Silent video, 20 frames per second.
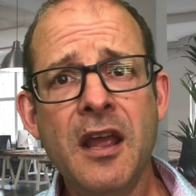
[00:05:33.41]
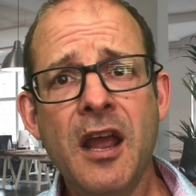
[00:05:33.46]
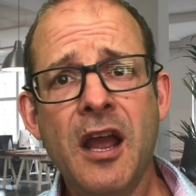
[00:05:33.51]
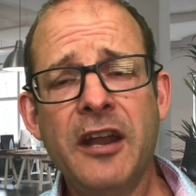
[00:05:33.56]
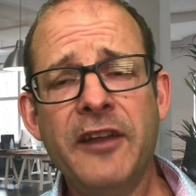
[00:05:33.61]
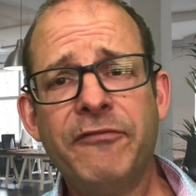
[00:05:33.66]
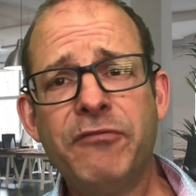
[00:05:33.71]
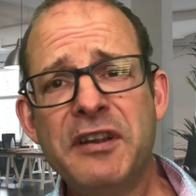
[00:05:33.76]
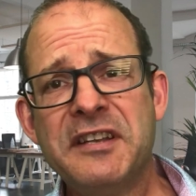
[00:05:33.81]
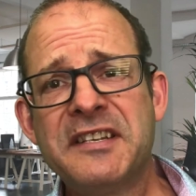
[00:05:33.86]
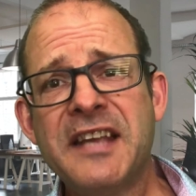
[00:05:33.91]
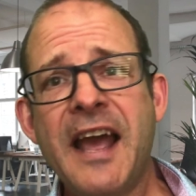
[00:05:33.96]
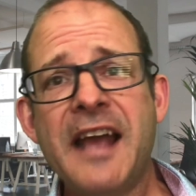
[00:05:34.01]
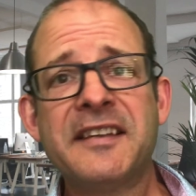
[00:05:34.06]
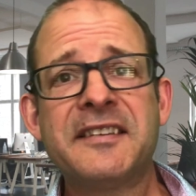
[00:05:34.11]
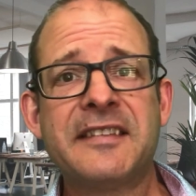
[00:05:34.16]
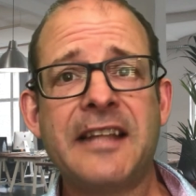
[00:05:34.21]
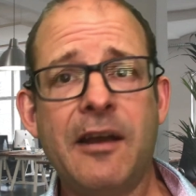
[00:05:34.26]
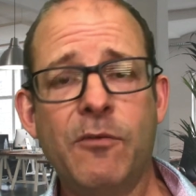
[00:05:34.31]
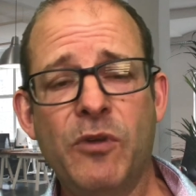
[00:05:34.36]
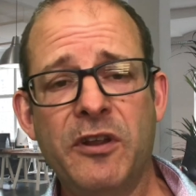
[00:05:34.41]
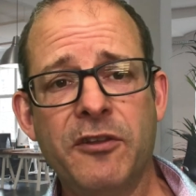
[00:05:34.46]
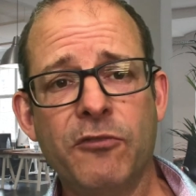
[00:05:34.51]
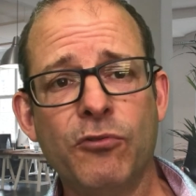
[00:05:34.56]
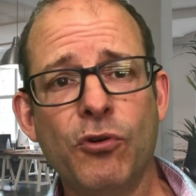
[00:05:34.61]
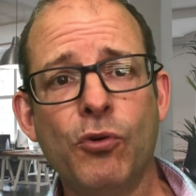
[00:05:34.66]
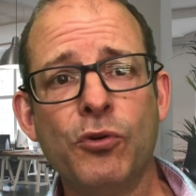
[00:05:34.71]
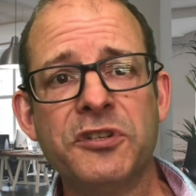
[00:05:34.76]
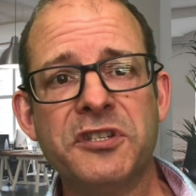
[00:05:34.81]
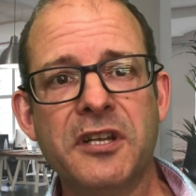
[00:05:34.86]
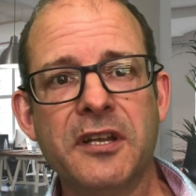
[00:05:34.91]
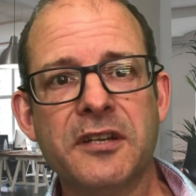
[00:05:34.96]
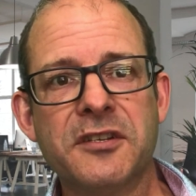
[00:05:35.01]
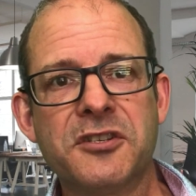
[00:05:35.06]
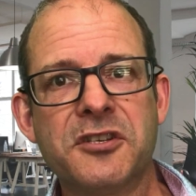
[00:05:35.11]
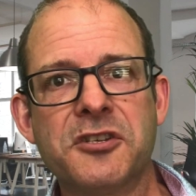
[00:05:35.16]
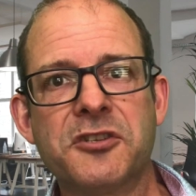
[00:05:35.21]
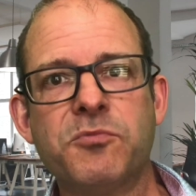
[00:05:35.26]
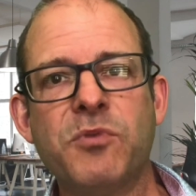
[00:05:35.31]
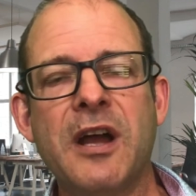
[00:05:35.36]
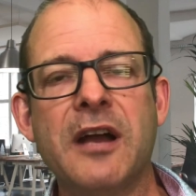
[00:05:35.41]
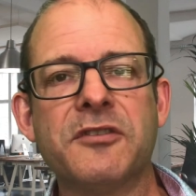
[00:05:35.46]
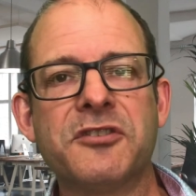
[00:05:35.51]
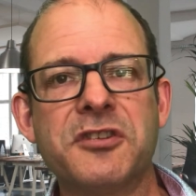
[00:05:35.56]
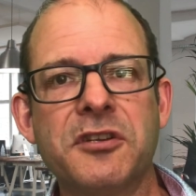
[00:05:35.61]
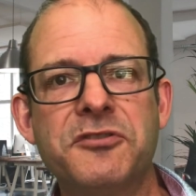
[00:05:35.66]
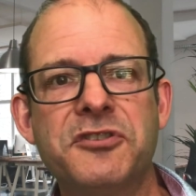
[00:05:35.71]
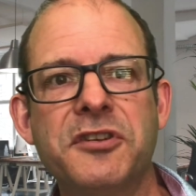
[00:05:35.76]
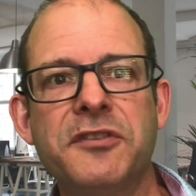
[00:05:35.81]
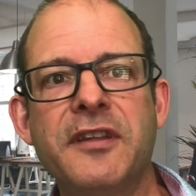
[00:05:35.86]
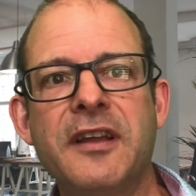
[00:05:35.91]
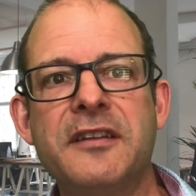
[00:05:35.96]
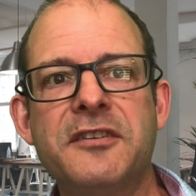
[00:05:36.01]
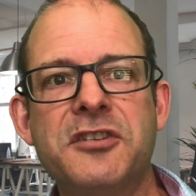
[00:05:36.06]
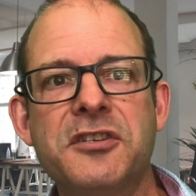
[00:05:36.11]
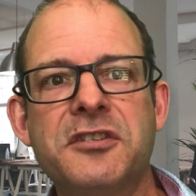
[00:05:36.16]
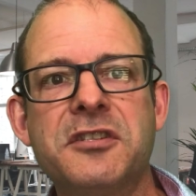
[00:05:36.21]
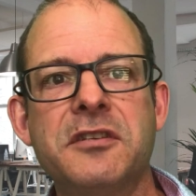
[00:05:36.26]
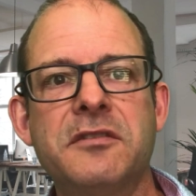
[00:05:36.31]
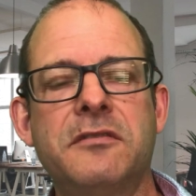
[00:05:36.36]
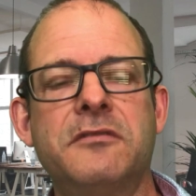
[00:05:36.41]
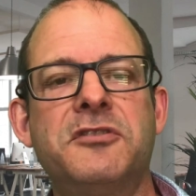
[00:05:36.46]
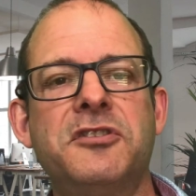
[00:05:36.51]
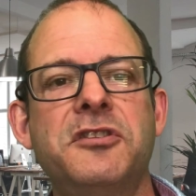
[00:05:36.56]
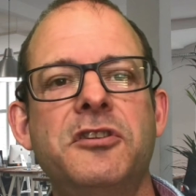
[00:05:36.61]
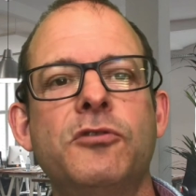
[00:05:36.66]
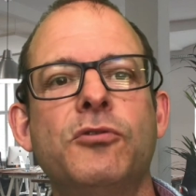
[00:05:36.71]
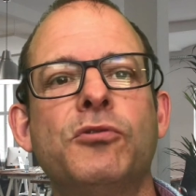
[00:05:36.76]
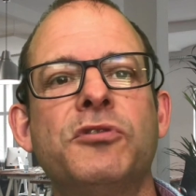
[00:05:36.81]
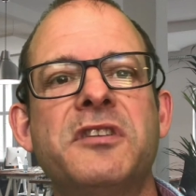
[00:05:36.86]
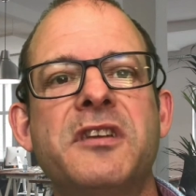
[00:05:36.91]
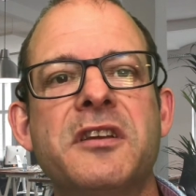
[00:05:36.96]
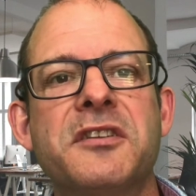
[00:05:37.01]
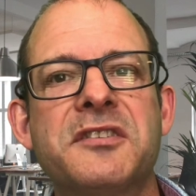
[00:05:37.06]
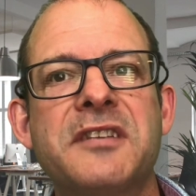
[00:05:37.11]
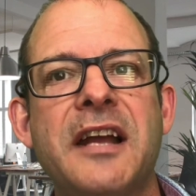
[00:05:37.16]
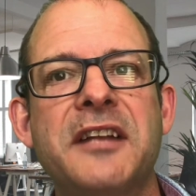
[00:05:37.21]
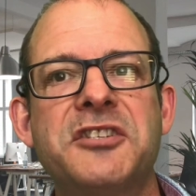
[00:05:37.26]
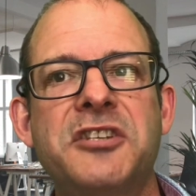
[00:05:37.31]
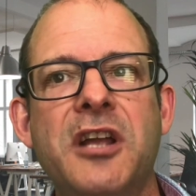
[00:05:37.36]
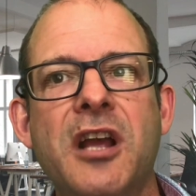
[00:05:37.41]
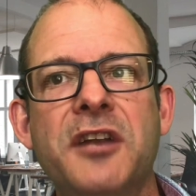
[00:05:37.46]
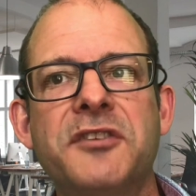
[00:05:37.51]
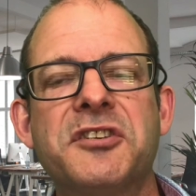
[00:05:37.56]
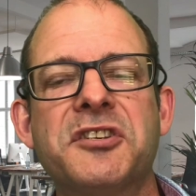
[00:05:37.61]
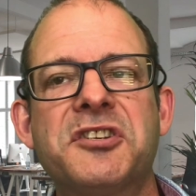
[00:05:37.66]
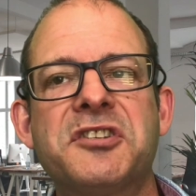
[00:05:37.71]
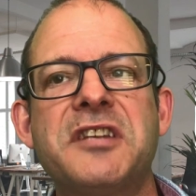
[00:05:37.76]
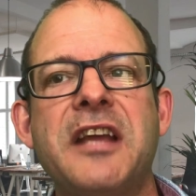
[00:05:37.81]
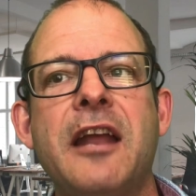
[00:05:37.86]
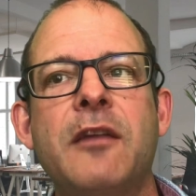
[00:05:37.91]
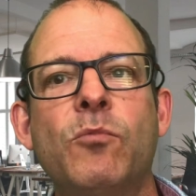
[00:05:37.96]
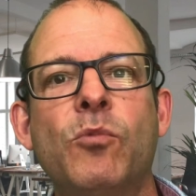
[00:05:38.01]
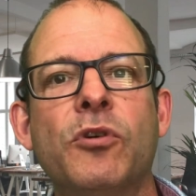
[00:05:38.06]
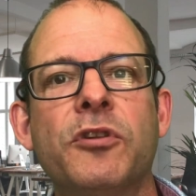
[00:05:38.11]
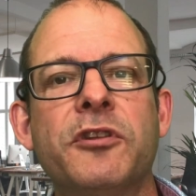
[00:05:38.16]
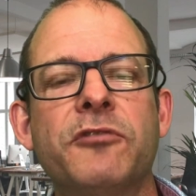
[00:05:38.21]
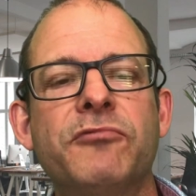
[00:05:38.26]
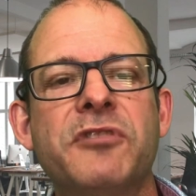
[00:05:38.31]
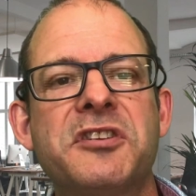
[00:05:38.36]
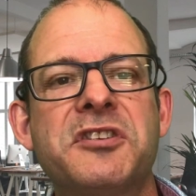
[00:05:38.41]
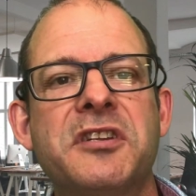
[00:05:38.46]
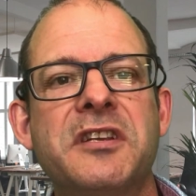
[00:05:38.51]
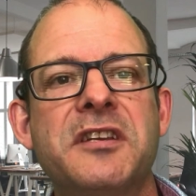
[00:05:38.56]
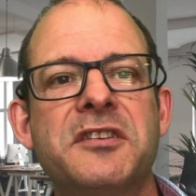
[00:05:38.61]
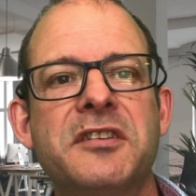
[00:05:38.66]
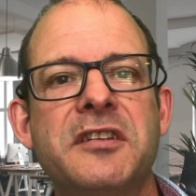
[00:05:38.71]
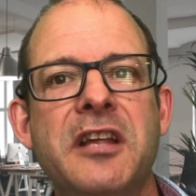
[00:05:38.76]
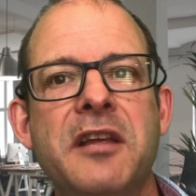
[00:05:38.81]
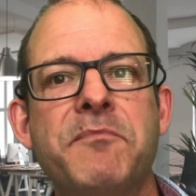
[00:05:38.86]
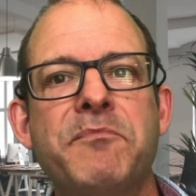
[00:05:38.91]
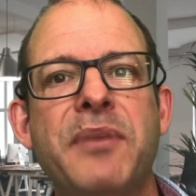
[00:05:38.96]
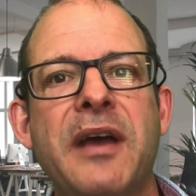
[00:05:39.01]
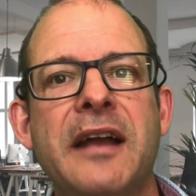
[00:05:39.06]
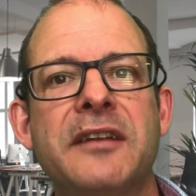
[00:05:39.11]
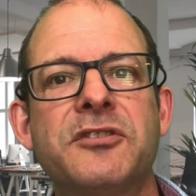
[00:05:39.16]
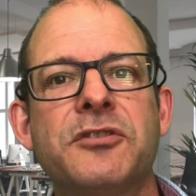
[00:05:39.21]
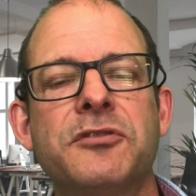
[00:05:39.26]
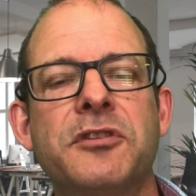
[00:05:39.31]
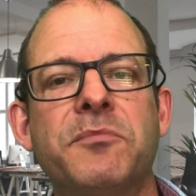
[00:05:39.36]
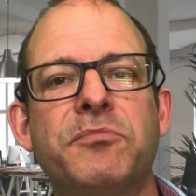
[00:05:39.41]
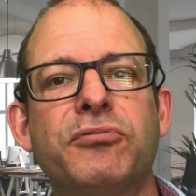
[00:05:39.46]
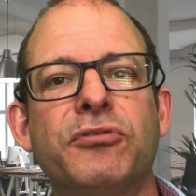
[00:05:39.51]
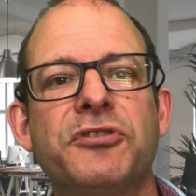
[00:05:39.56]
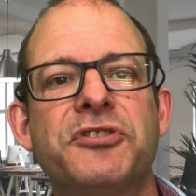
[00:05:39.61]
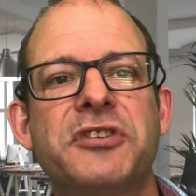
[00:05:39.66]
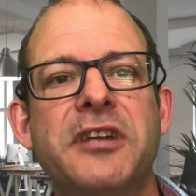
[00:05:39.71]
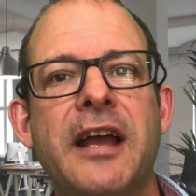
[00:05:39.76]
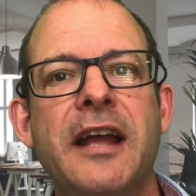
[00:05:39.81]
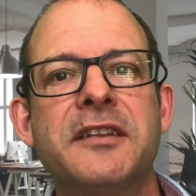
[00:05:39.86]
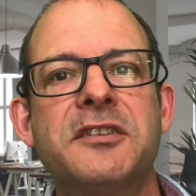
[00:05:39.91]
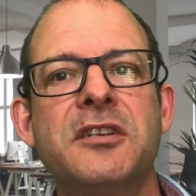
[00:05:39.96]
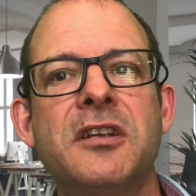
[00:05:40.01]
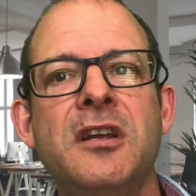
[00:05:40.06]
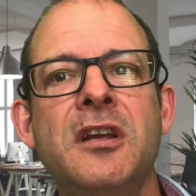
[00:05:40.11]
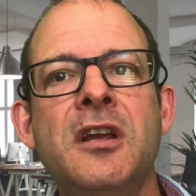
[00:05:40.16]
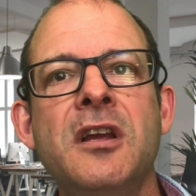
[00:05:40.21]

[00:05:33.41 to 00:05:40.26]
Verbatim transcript: And if we test that with our audience as well, so do the, does the, do the audience actually understand what the risk is, the impact on the project?